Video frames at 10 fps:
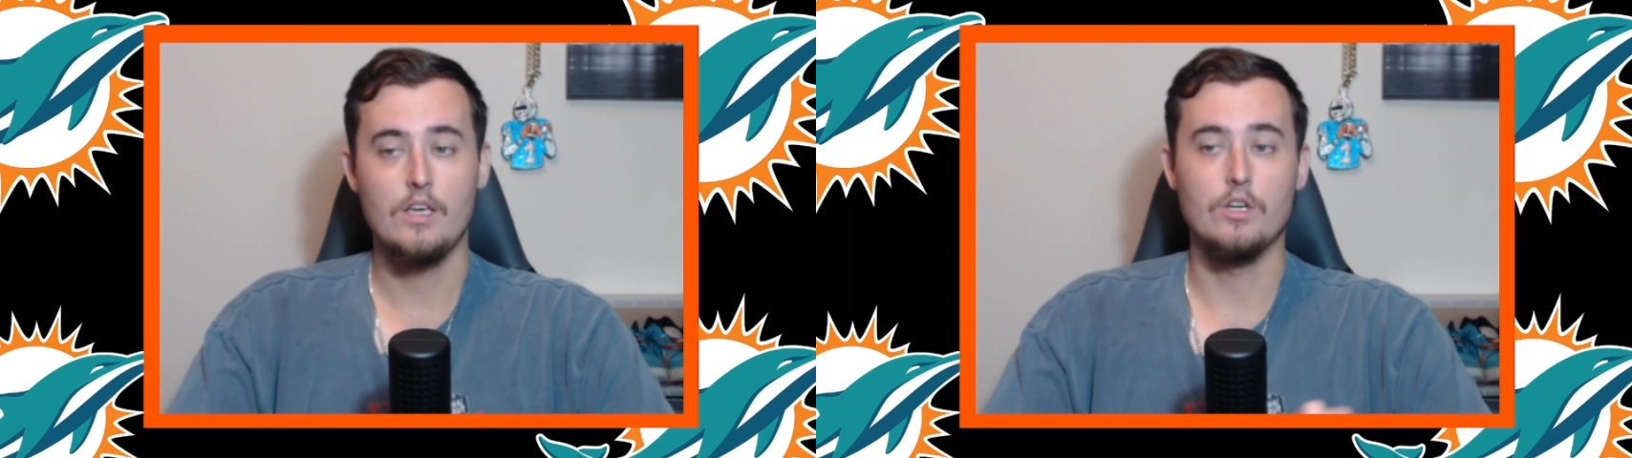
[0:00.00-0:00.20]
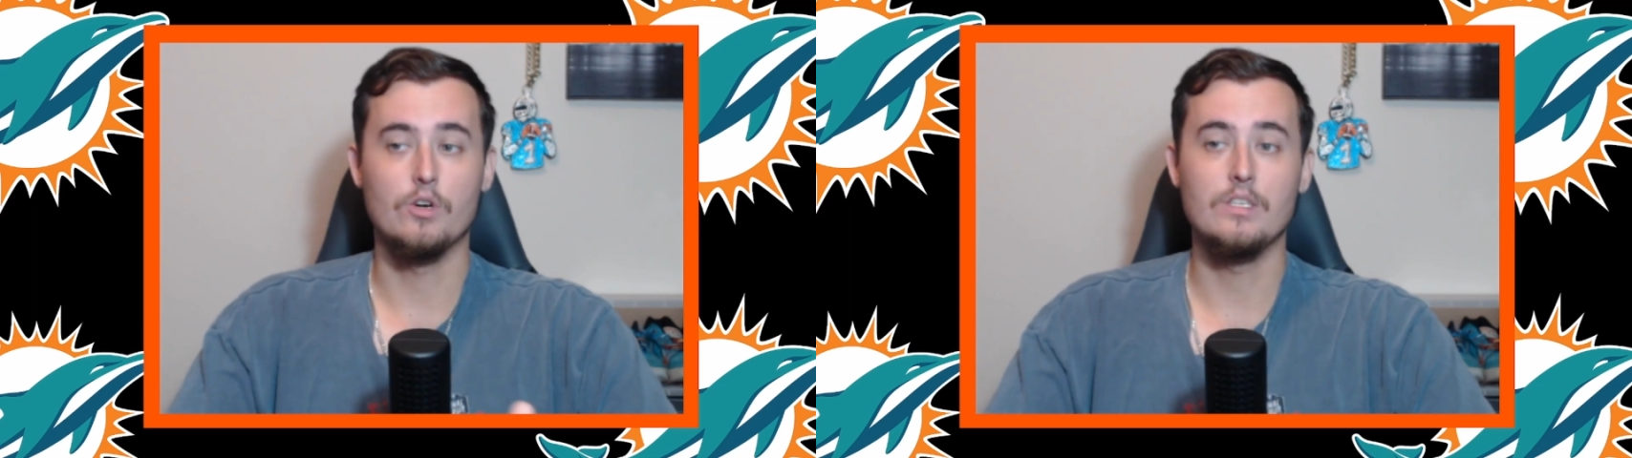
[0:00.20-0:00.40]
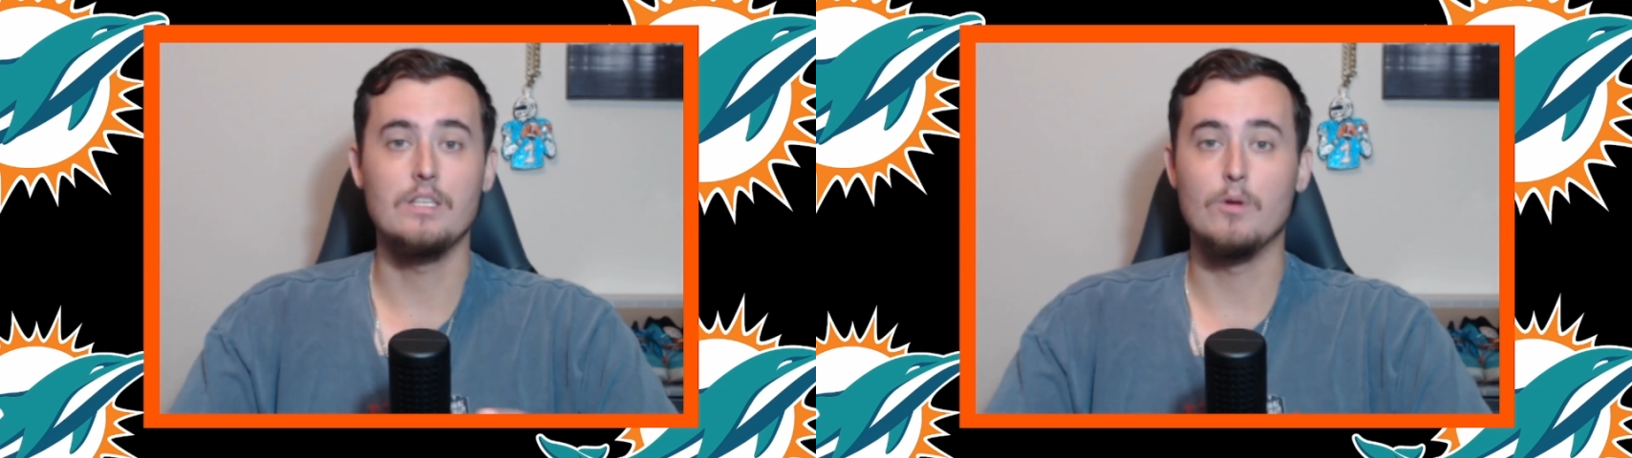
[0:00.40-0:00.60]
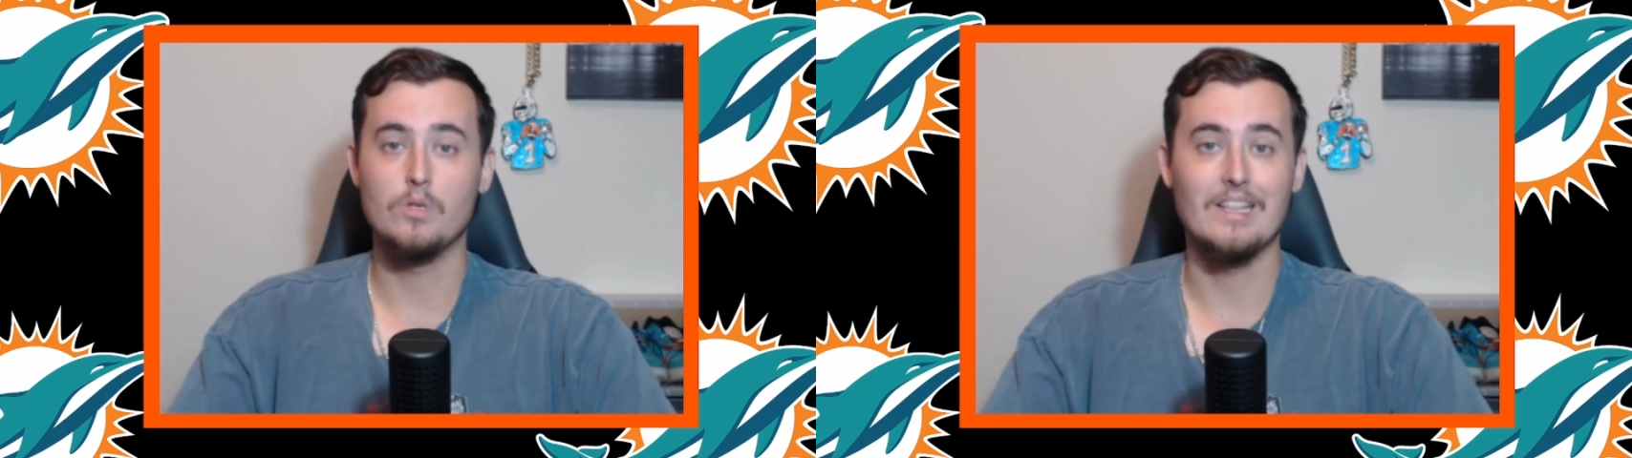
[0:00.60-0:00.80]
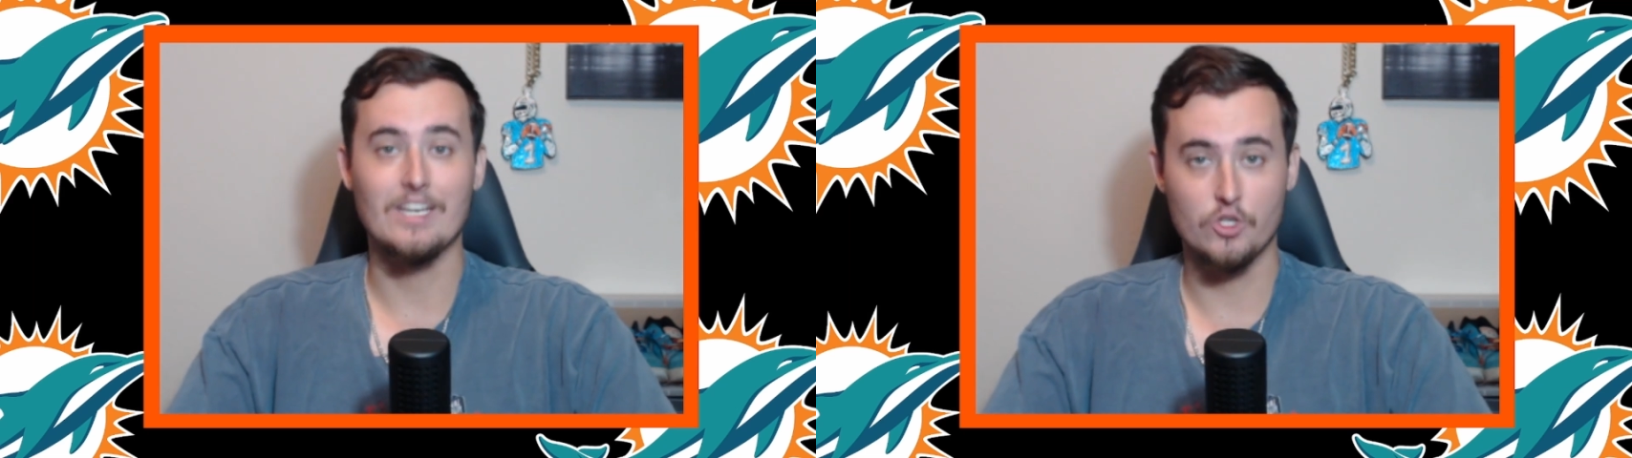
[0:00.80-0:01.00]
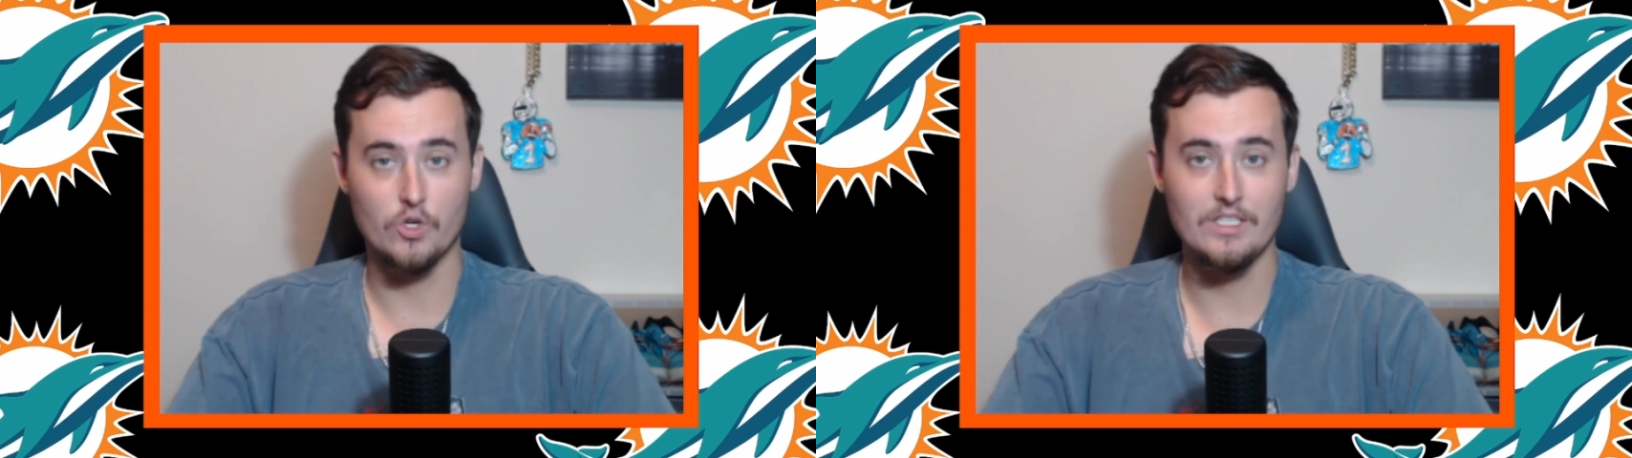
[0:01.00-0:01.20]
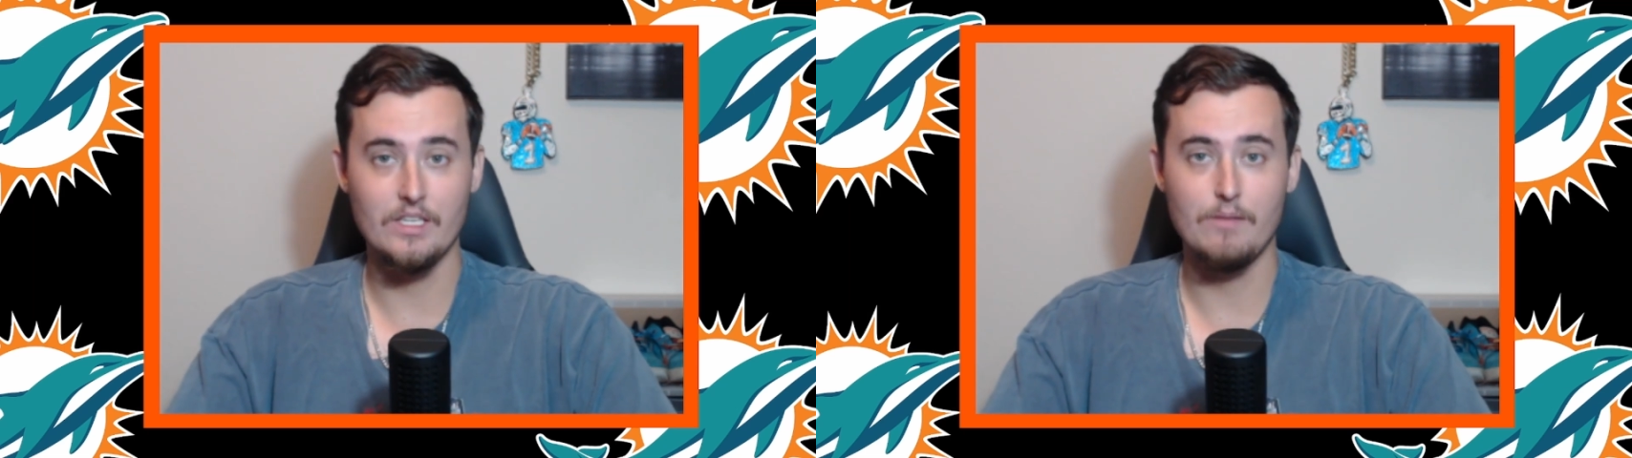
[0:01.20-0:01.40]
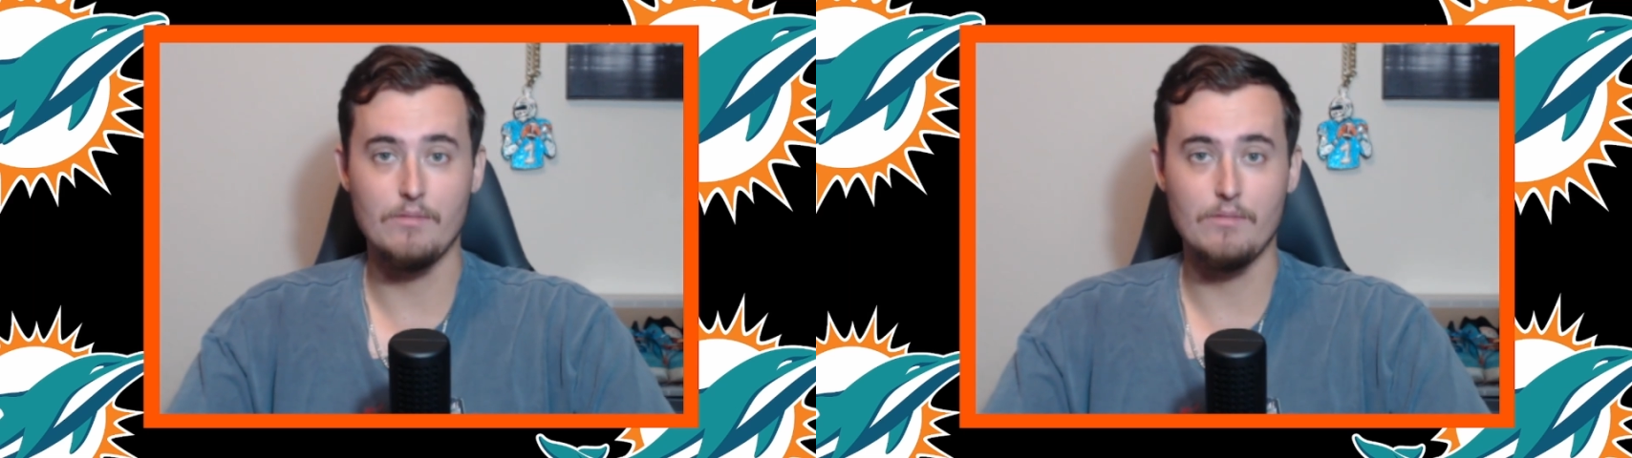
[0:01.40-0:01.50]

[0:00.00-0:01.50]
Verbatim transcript: You're going to see the most electricity